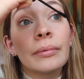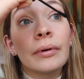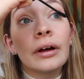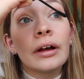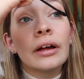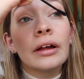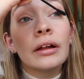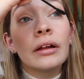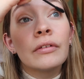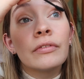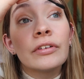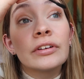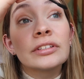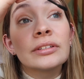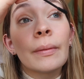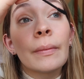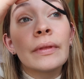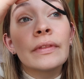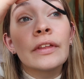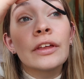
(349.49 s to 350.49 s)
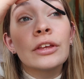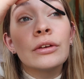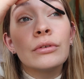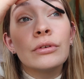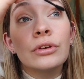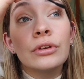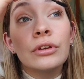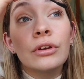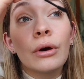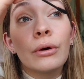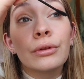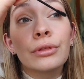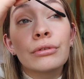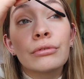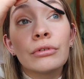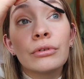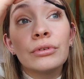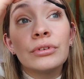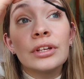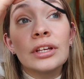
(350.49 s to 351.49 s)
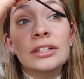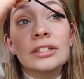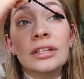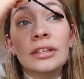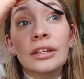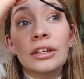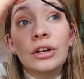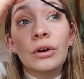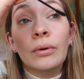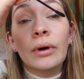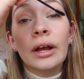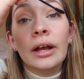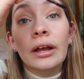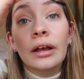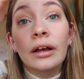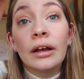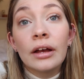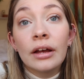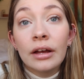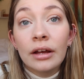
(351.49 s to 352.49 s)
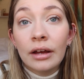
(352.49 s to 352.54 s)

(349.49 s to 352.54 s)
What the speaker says: but for something that you go through decently quick,